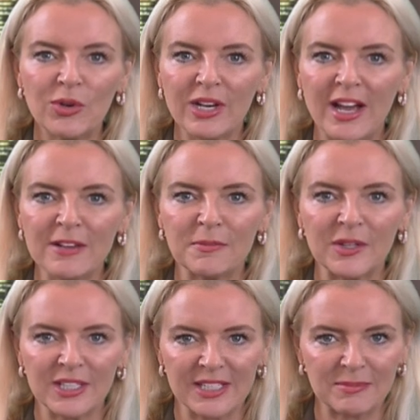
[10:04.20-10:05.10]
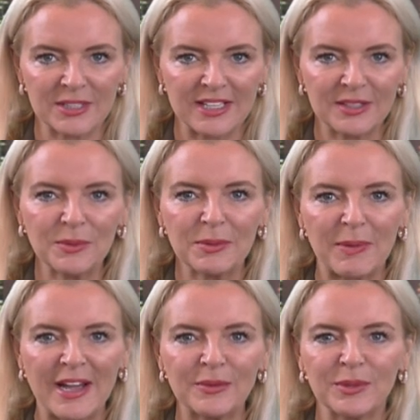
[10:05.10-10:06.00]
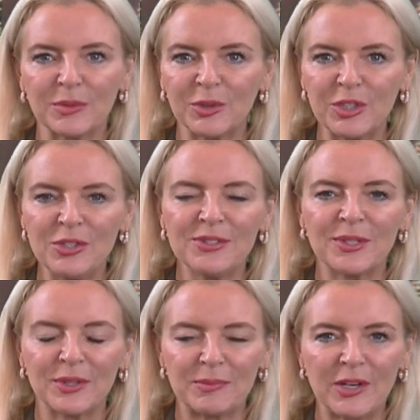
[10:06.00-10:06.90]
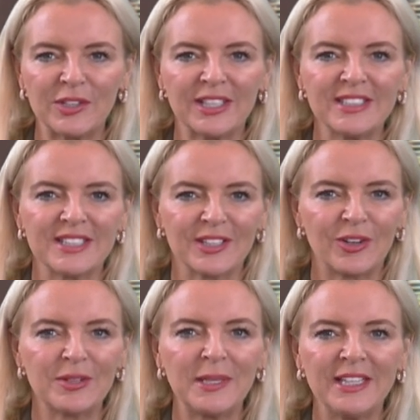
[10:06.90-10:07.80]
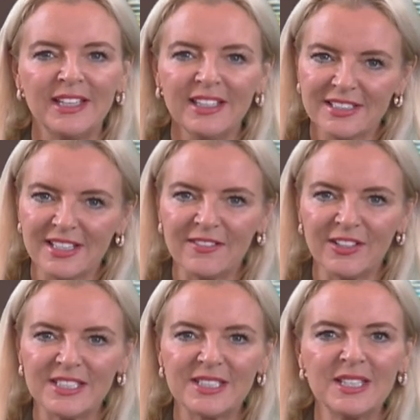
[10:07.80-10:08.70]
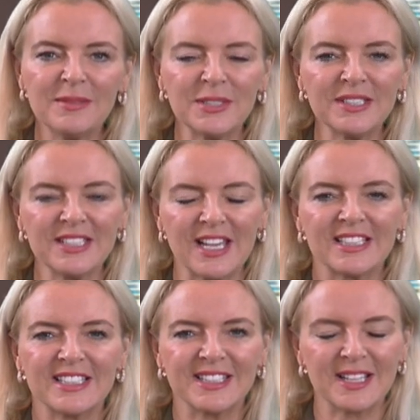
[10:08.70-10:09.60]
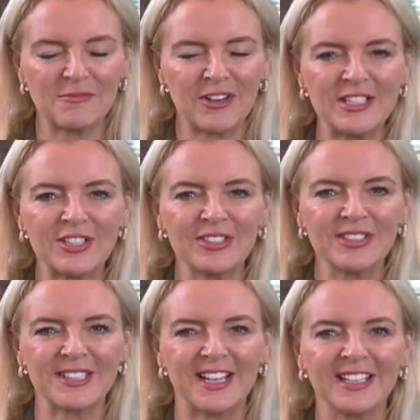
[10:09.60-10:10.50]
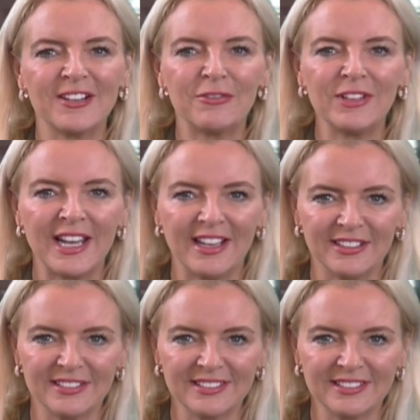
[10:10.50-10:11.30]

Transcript: live market updates. We'll be back with more news on the markets, economy, diverse themes and sectors. I'm Rachel, signing off for now.